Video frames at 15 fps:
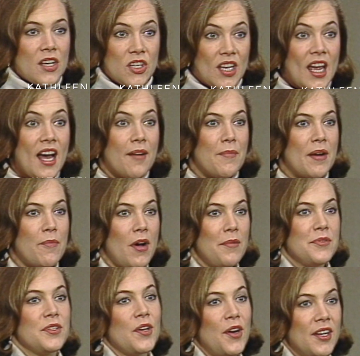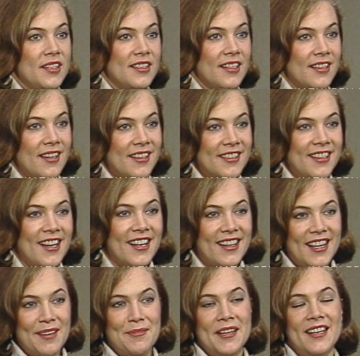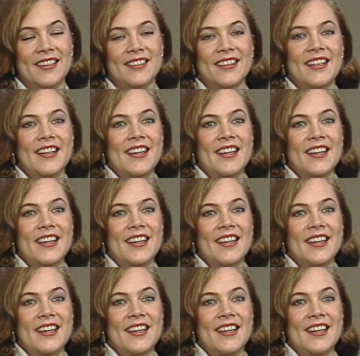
Yeah, my mom saw it uh, the other night. It came down.